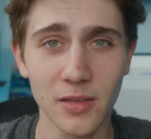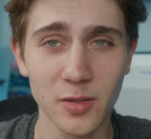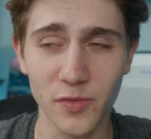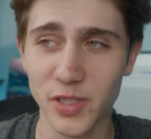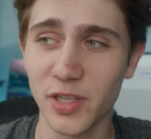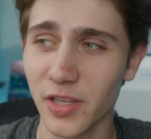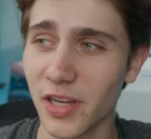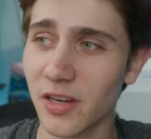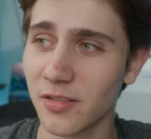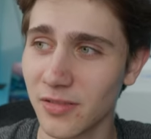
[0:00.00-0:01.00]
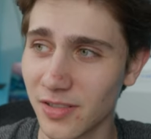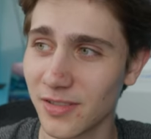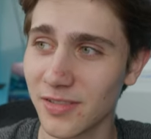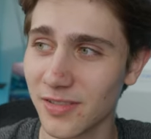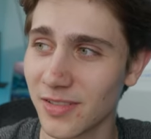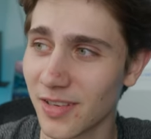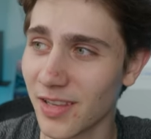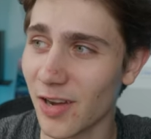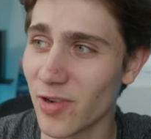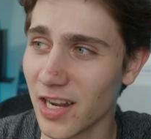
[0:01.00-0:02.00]
So if you're still here,
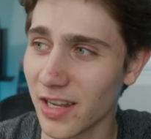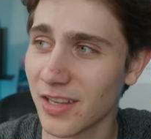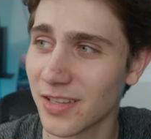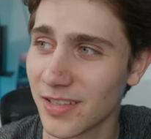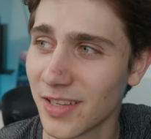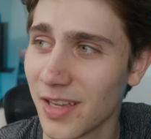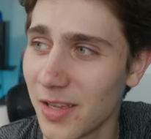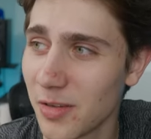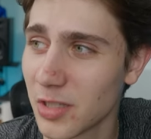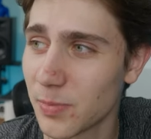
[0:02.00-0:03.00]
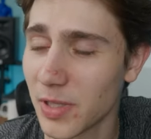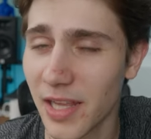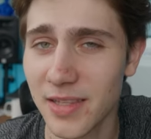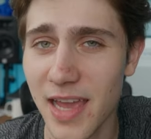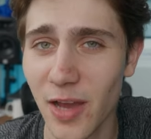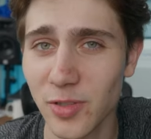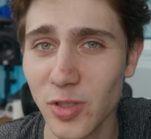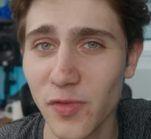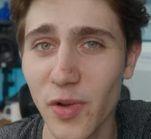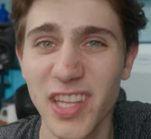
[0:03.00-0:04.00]
get ready to be let down.
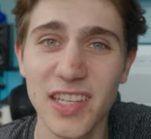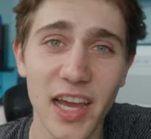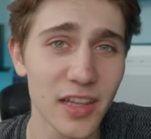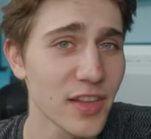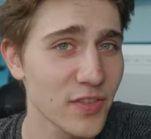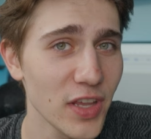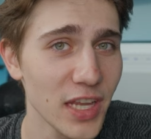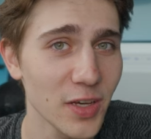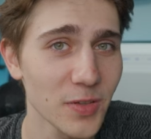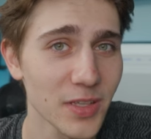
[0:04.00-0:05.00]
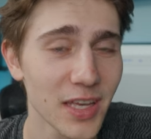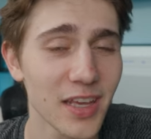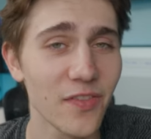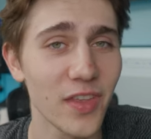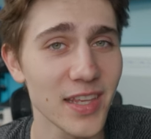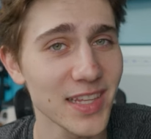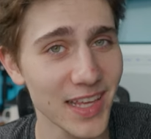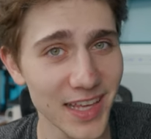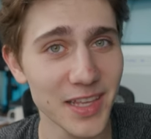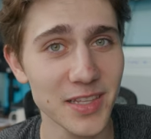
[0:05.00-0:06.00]
So if you read the title of this video, this
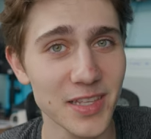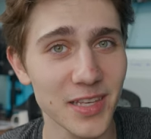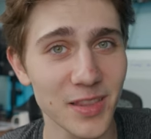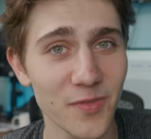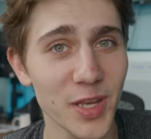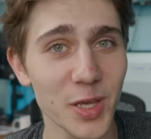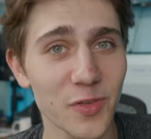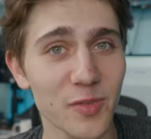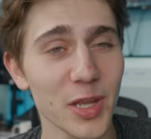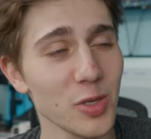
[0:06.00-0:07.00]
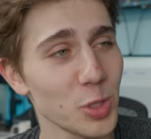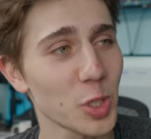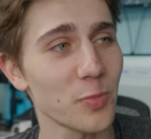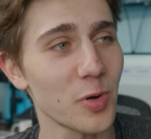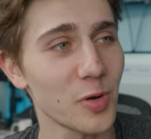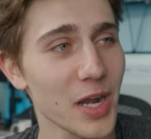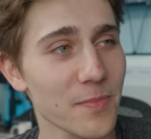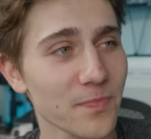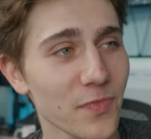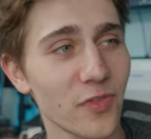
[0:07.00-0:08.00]
is the video for my new show
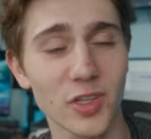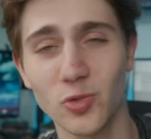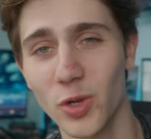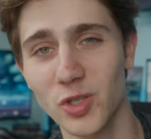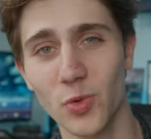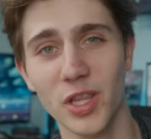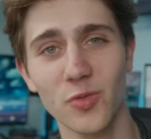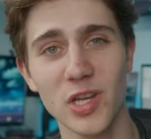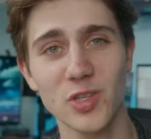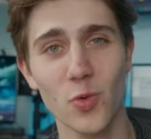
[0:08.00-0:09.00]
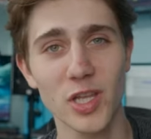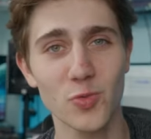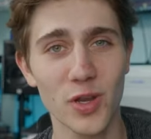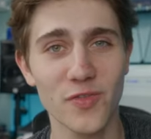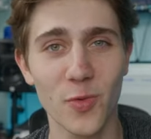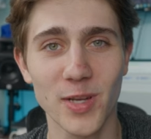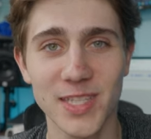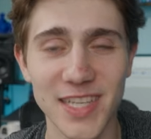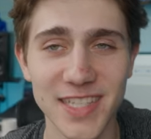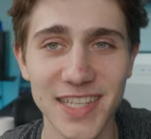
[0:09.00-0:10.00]
program for the 2023-2024
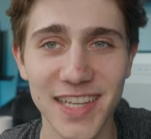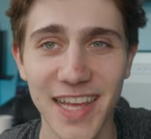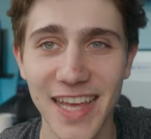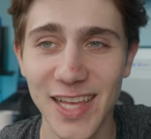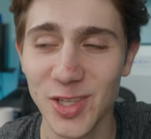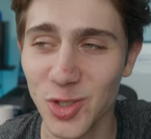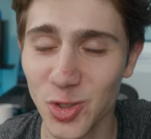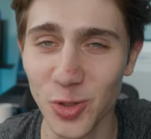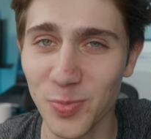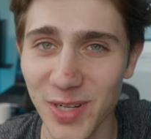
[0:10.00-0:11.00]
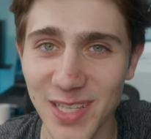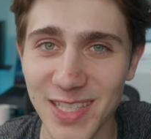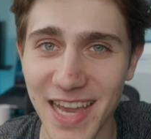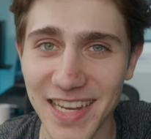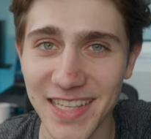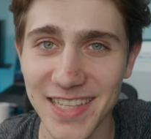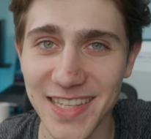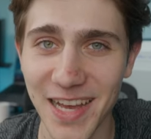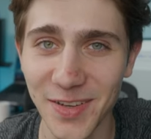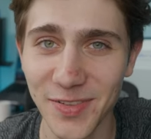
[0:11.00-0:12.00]
season. Super exciting
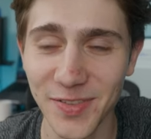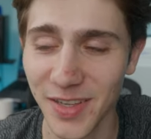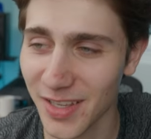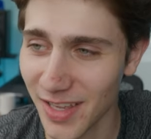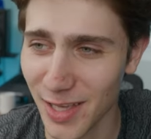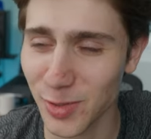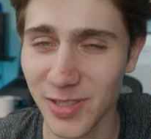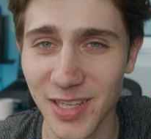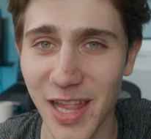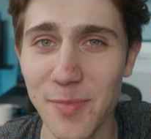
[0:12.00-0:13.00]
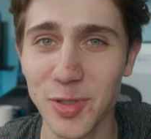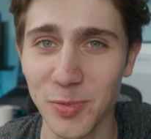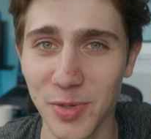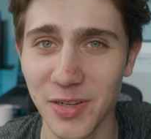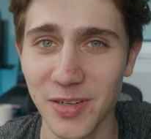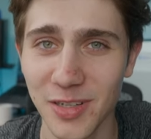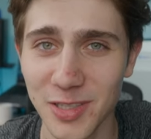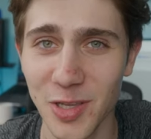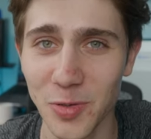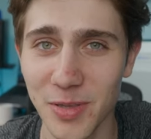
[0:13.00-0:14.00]
stuff. As you can tell, I'm super
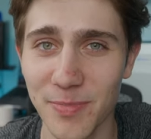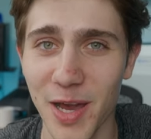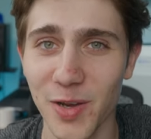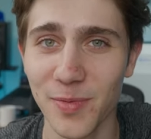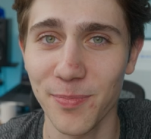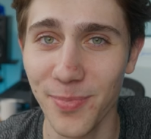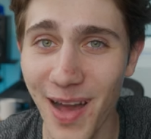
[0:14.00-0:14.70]
stoked about it.